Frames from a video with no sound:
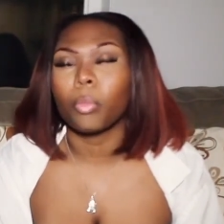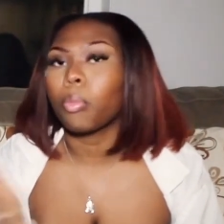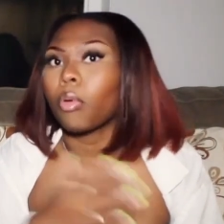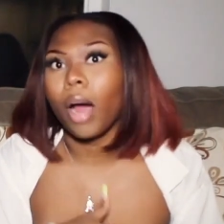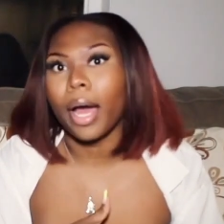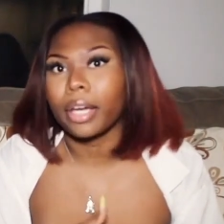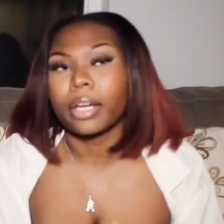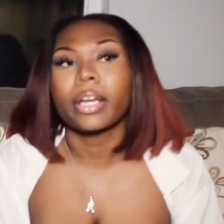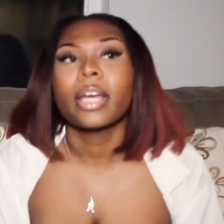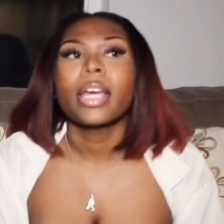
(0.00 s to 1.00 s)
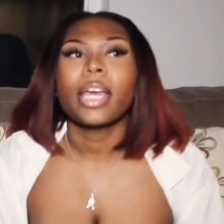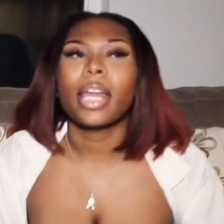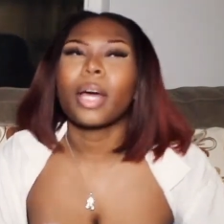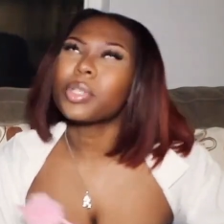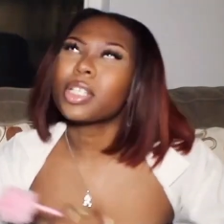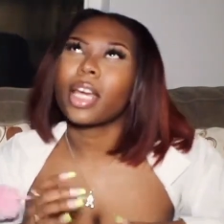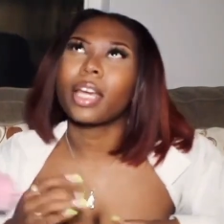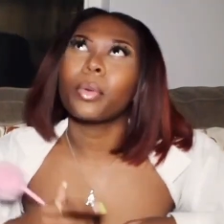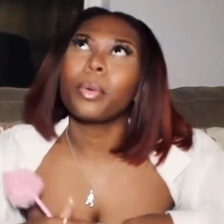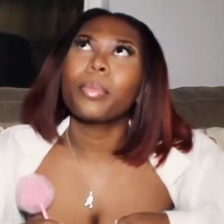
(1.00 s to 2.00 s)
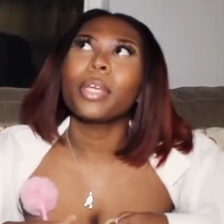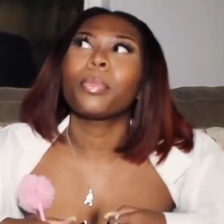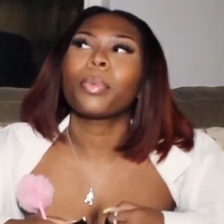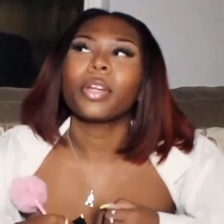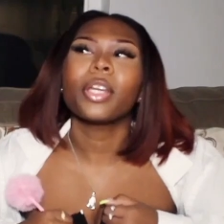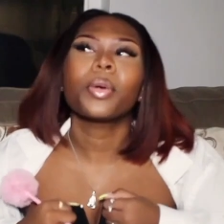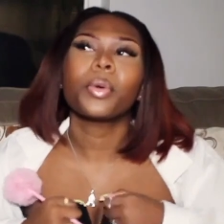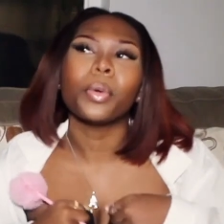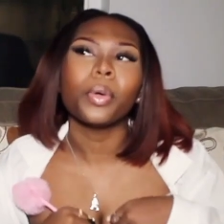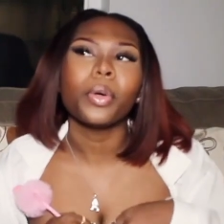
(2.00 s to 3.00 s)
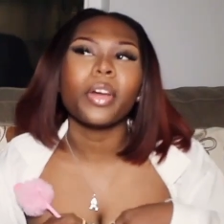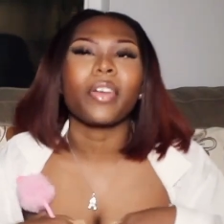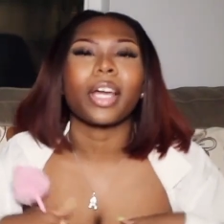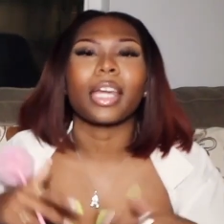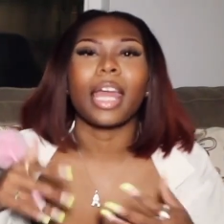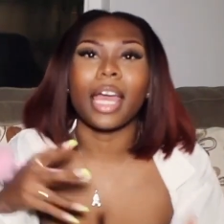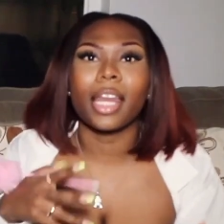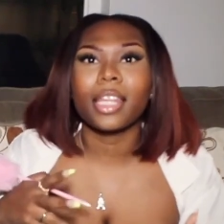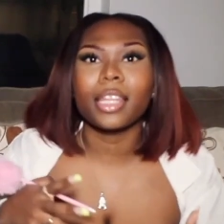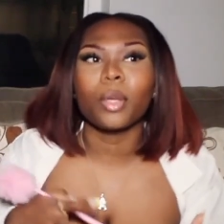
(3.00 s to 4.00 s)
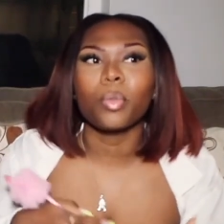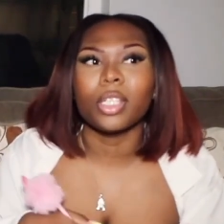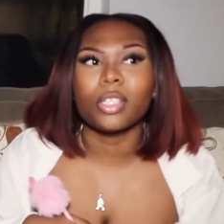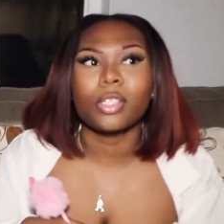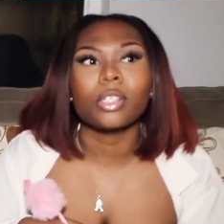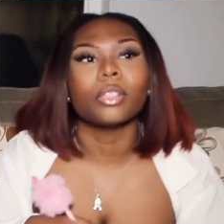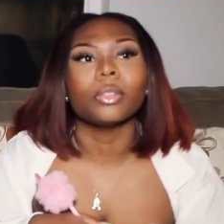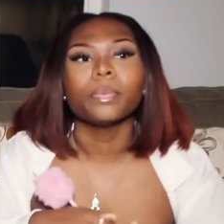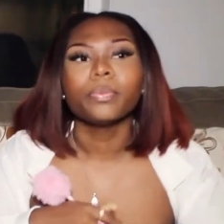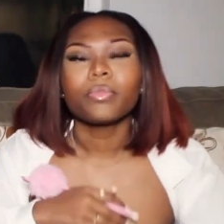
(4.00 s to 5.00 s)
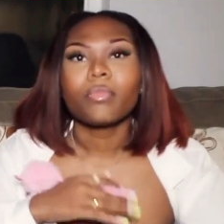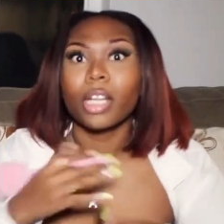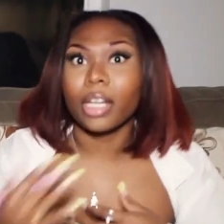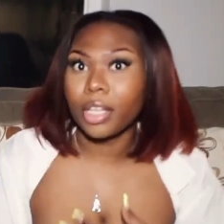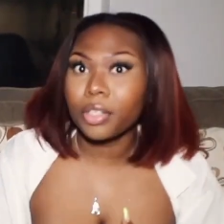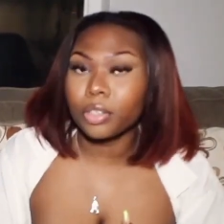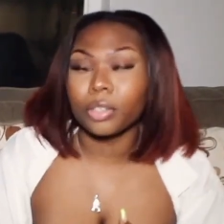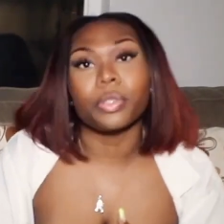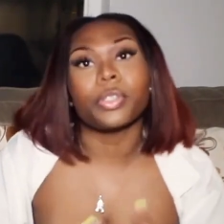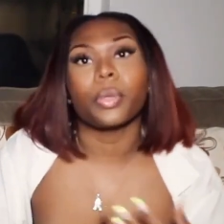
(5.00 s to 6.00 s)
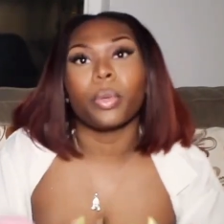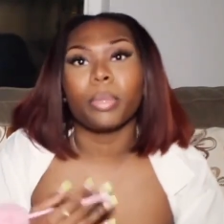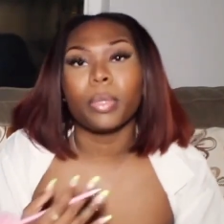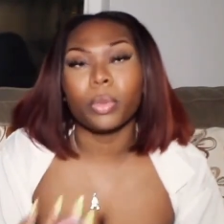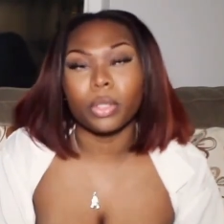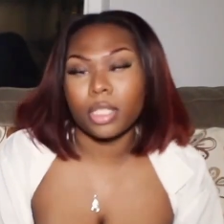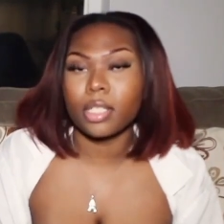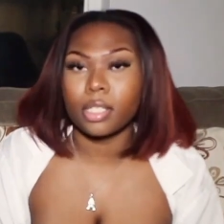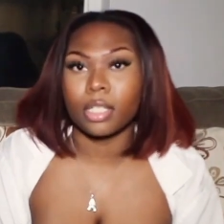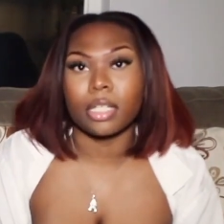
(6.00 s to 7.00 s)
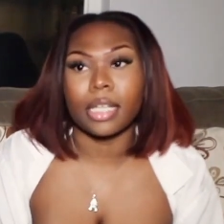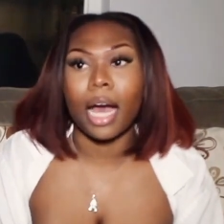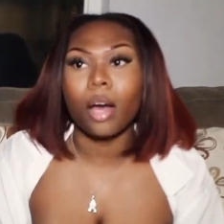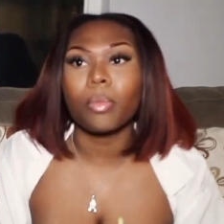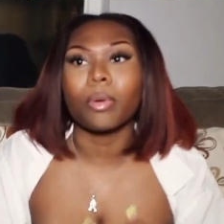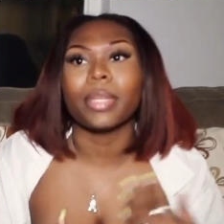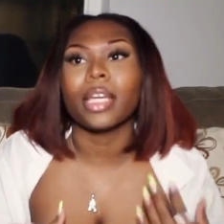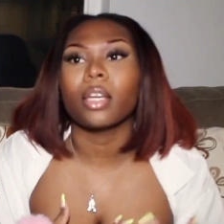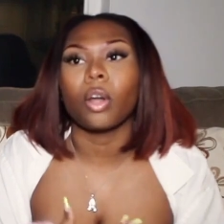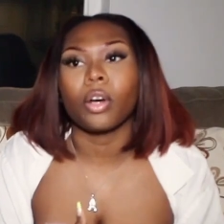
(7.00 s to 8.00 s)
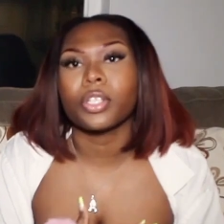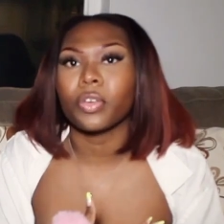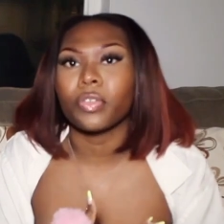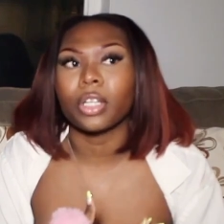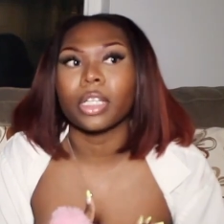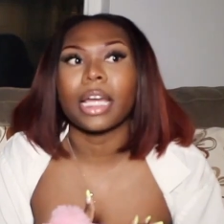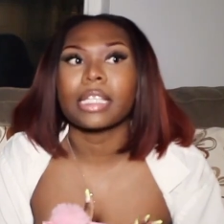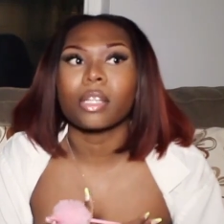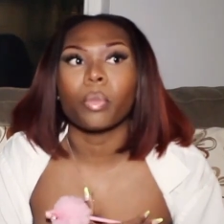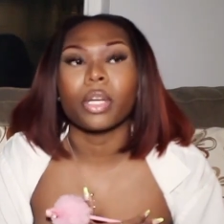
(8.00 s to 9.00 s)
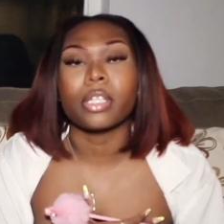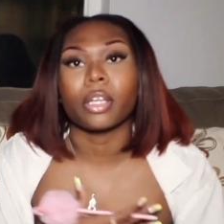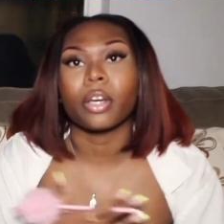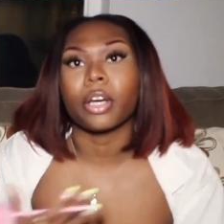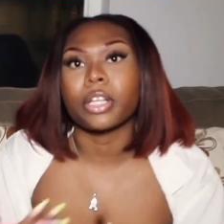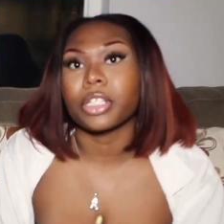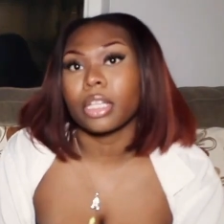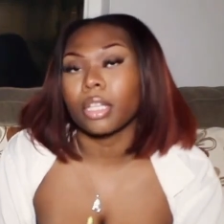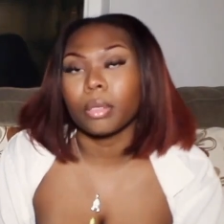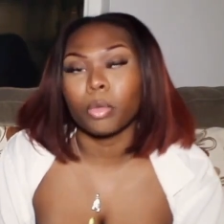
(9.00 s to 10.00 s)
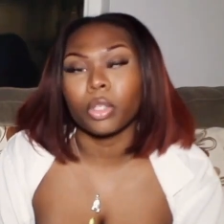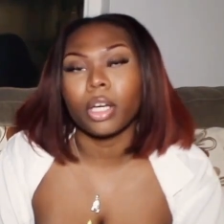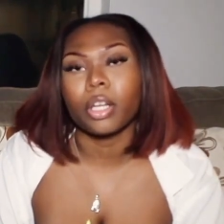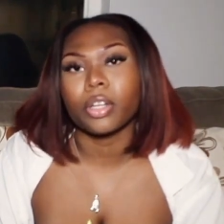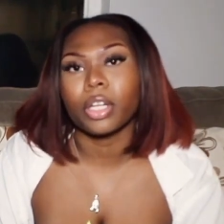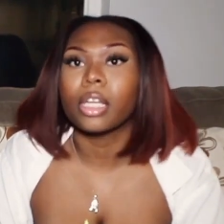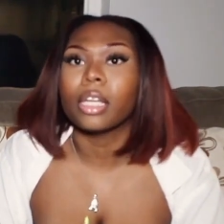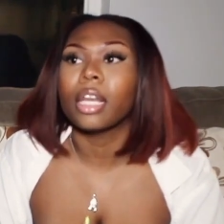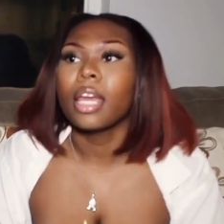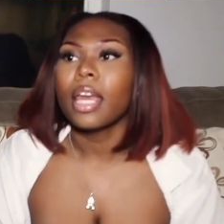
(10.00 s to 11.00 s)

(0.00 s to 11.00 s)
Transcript: prior. And I was just like, it would be pretty cool if I can edit them into an interlude. So when people listen to this album, they can also feel like someone is encouraging them on the other end.